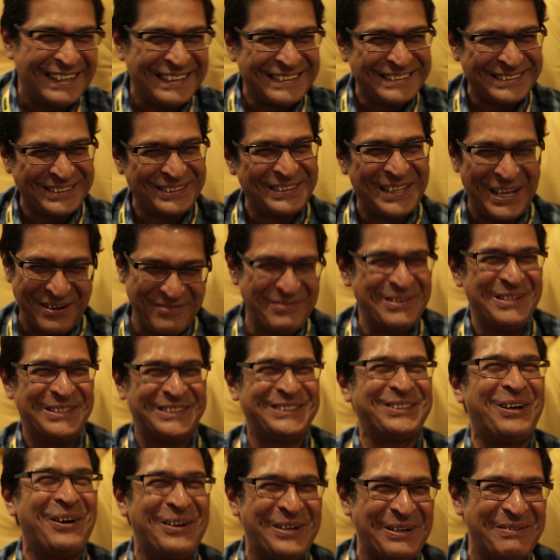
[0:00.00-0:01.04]
So then we
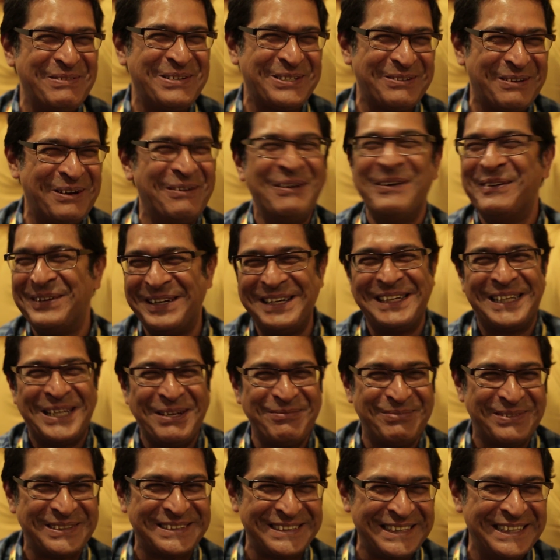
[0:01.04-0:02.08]
shot him as well. We didn't
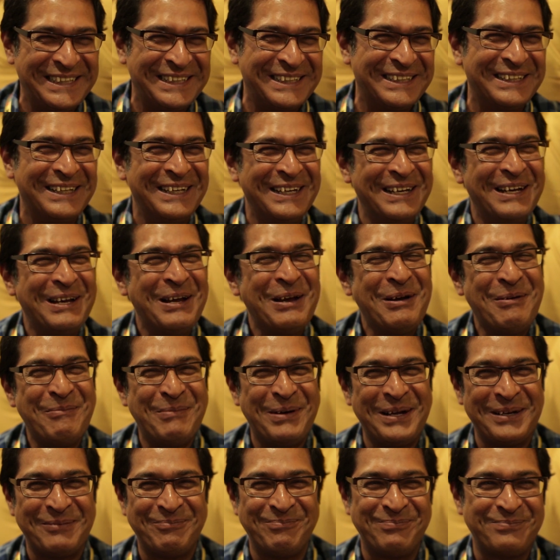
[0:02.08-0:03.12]
keep the scene,
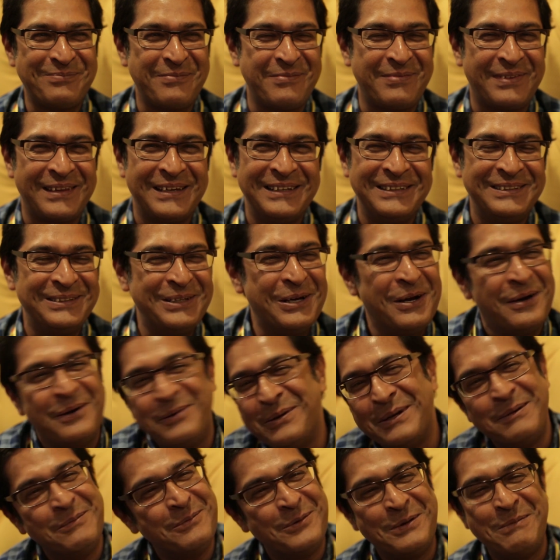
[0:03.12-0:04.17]
but no,
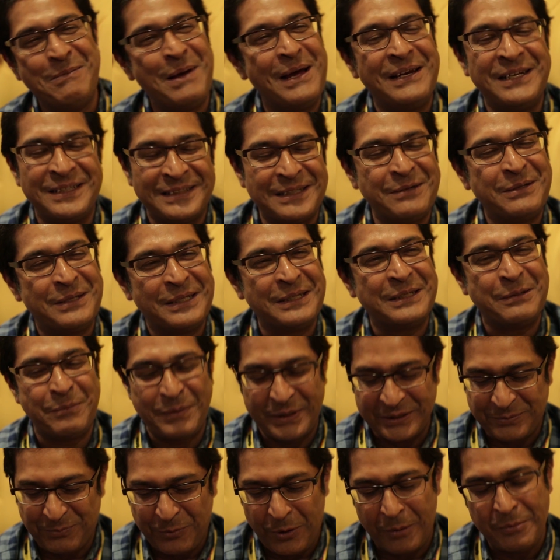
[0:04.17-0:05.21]
we managed. I think the
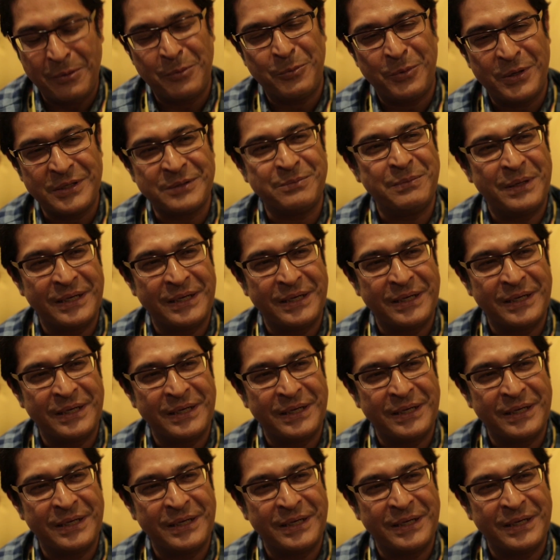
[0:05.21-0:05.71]
biggest problem was